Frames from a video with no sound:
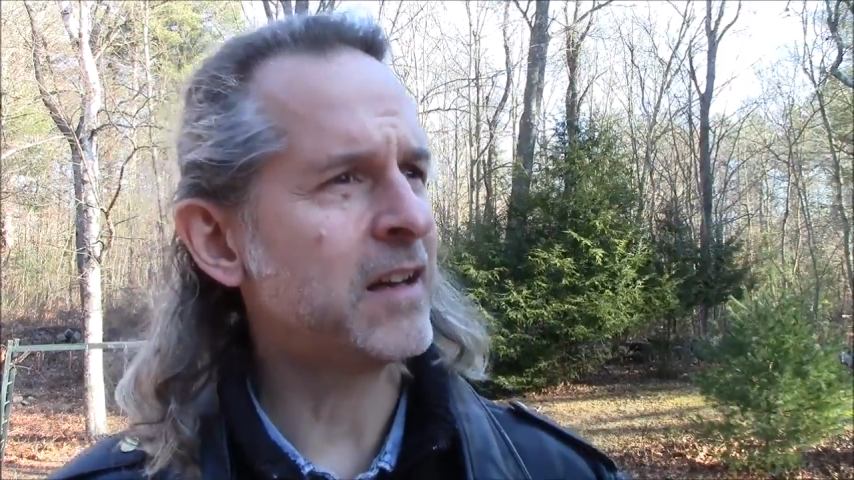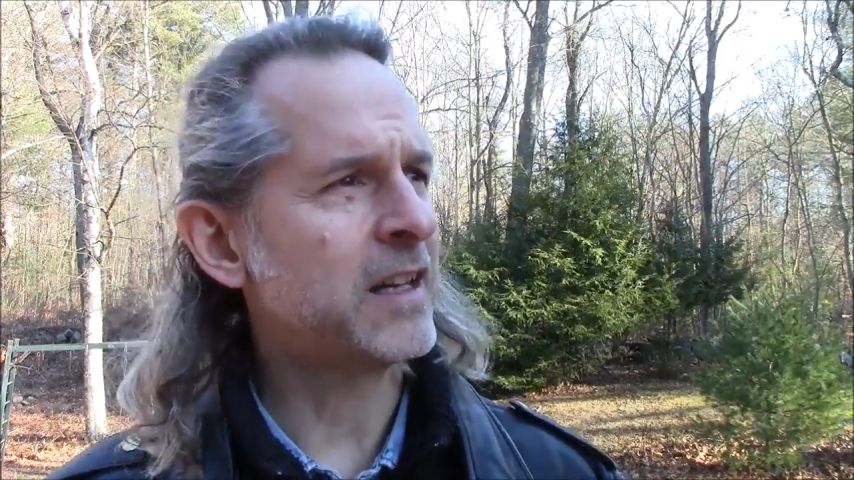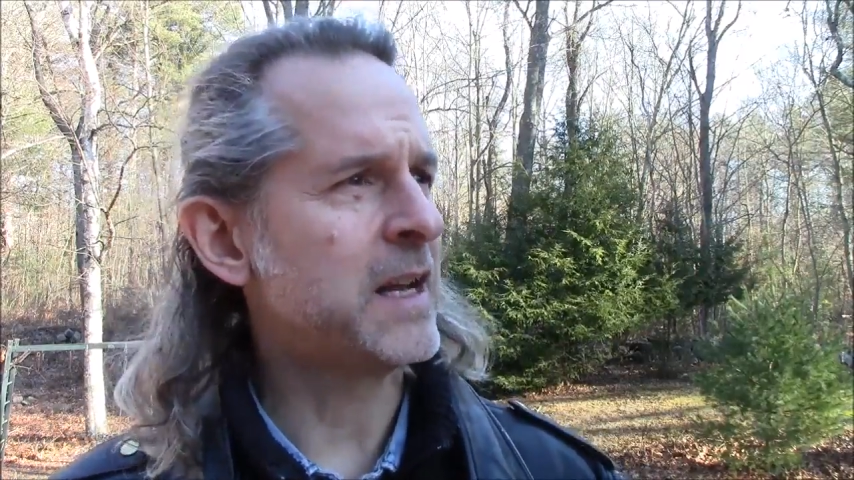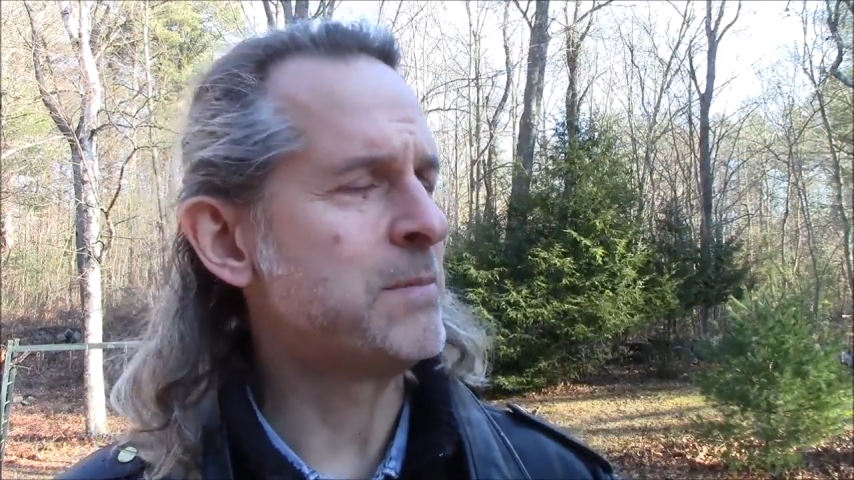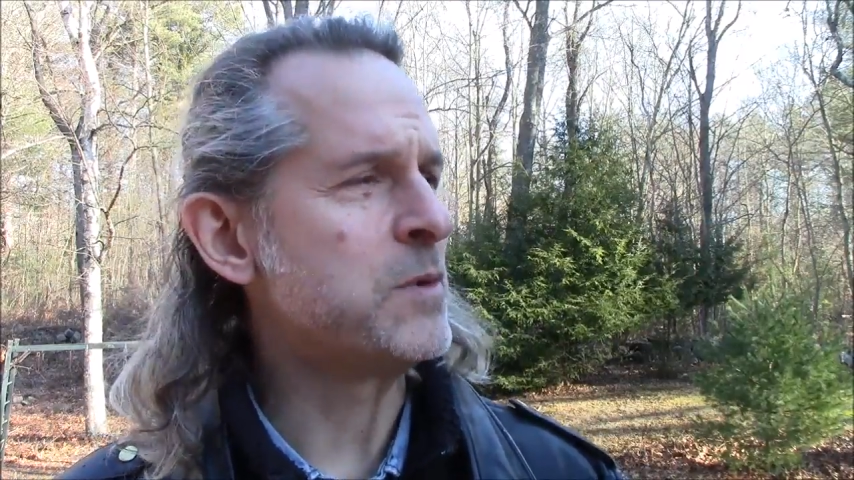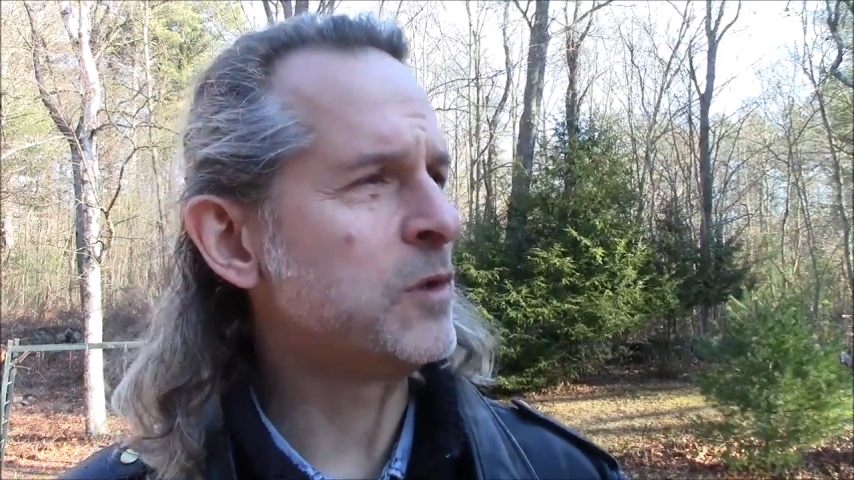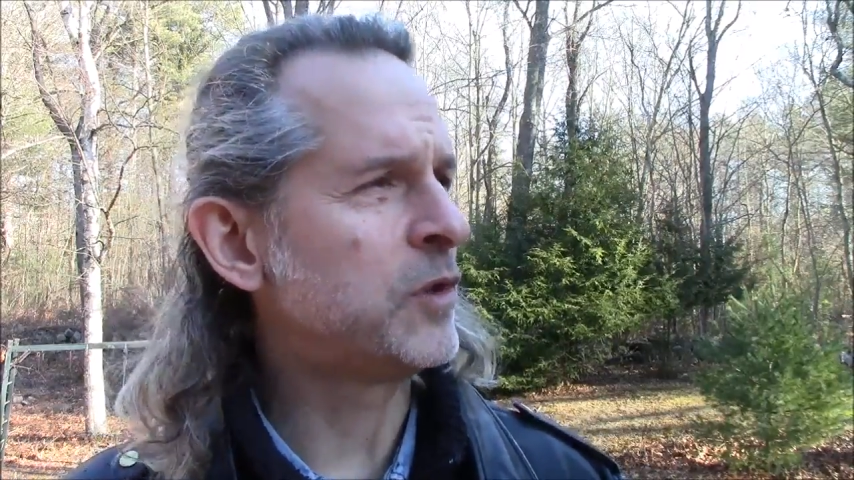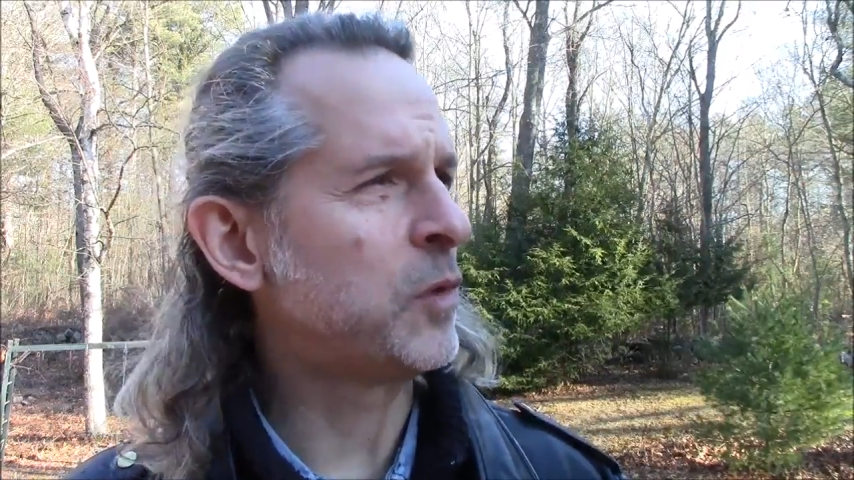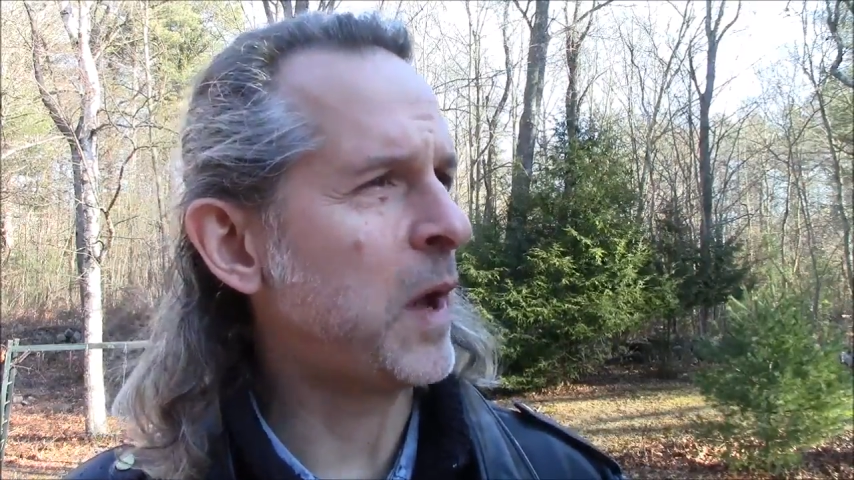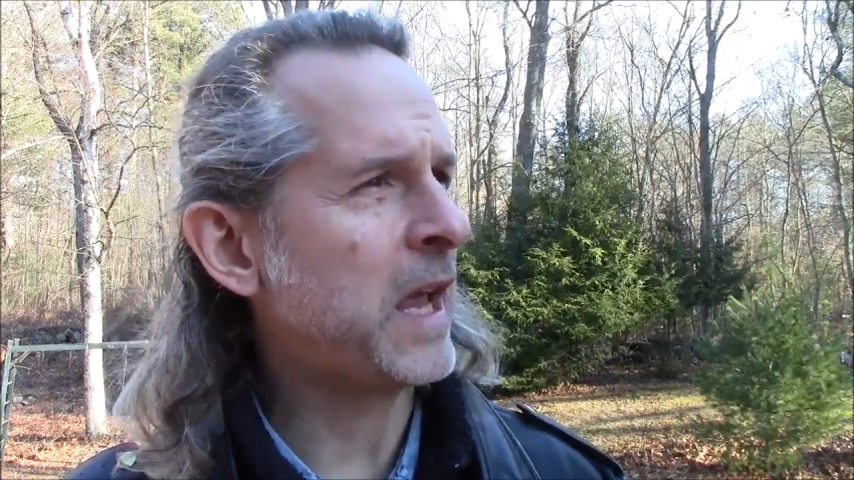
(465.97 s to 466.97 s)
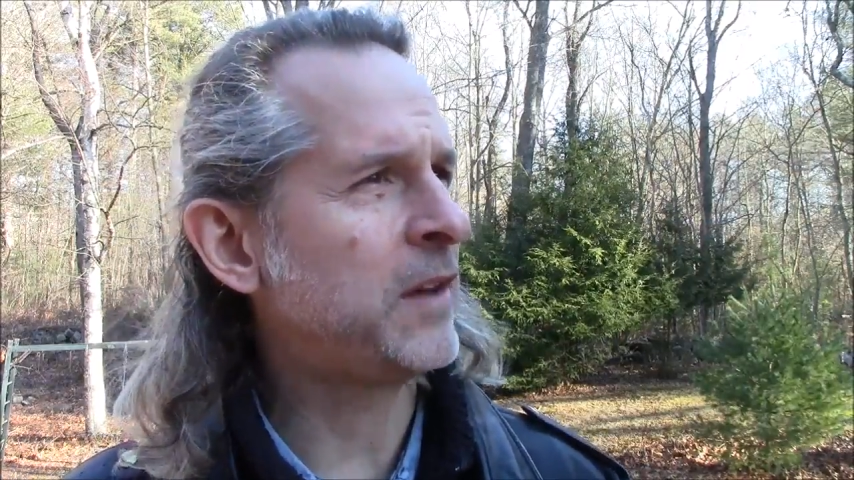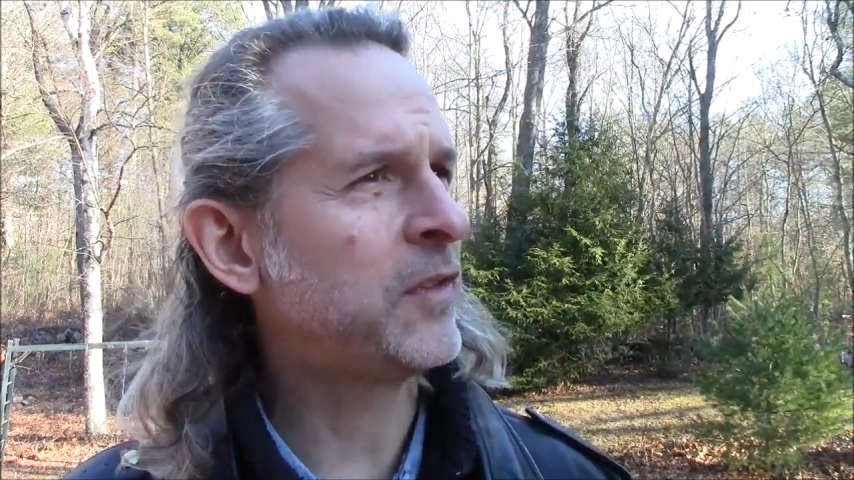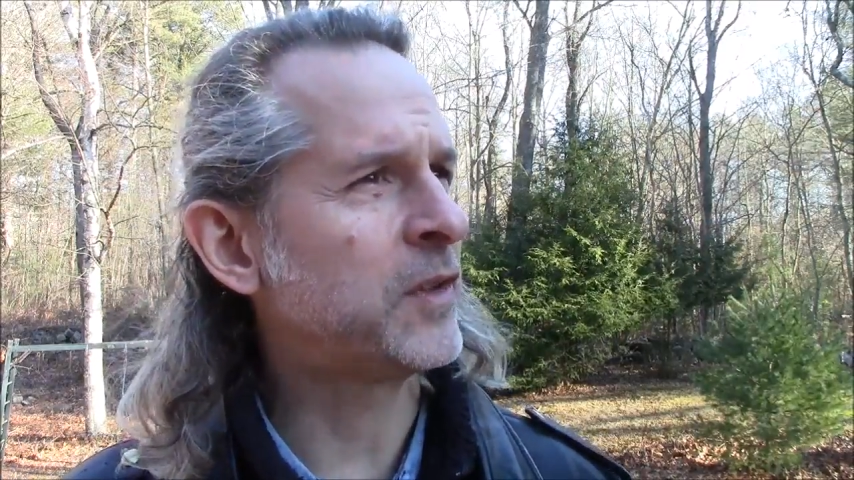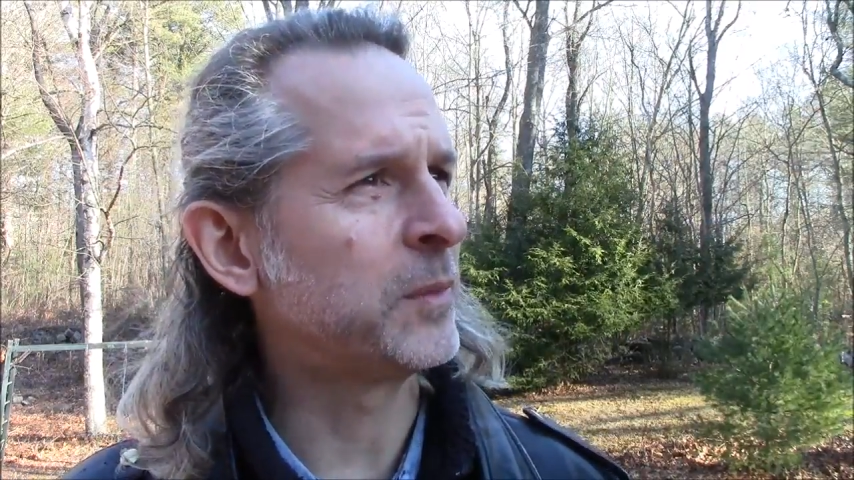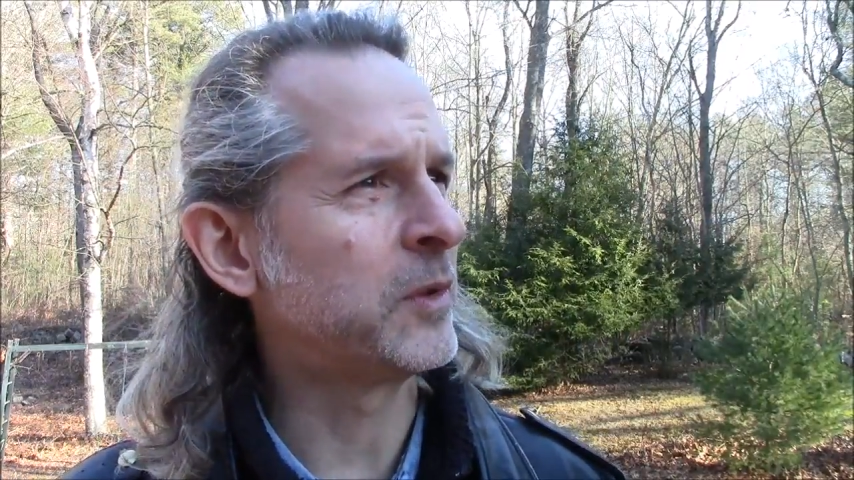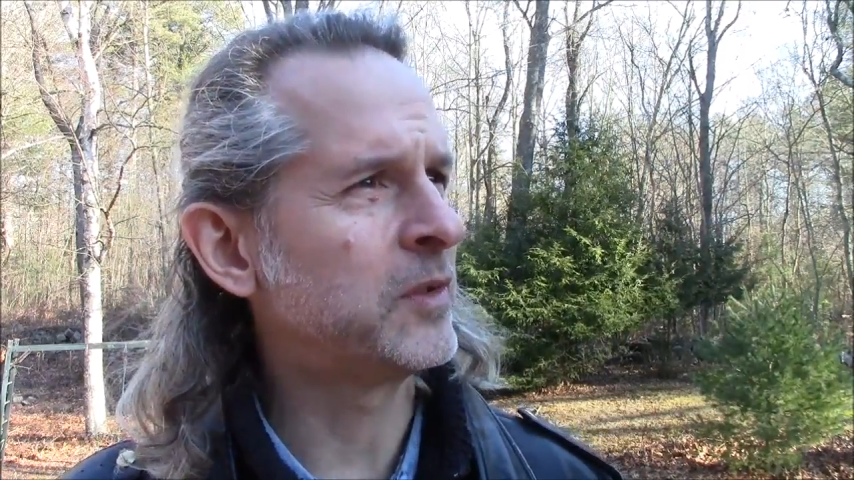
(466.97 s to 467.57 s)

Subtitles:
to kind of move away from